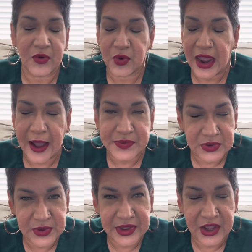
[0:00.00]
we
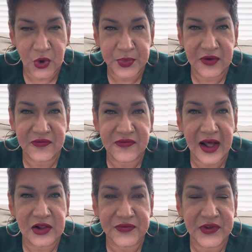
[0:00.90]
absolutely help you
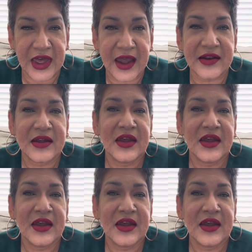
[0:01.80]
file for that.